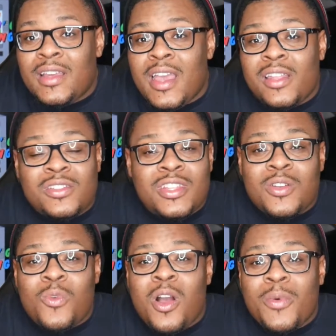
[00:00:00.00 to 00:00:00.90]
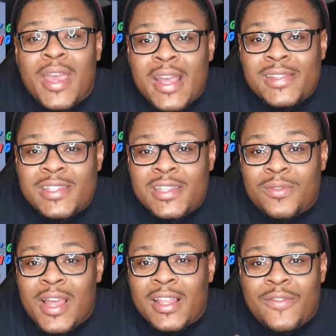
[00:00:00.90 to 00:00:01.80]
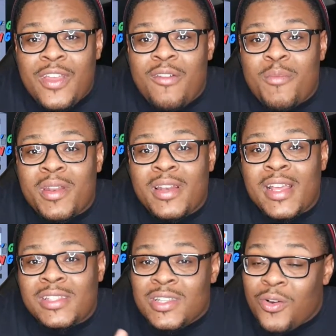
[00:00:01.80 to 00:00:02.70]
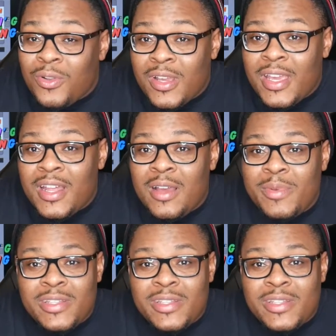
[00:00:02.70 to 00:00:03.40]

And there's nothing wrong with Etsy, right? Like if you haven't been on Etsy, go look it up.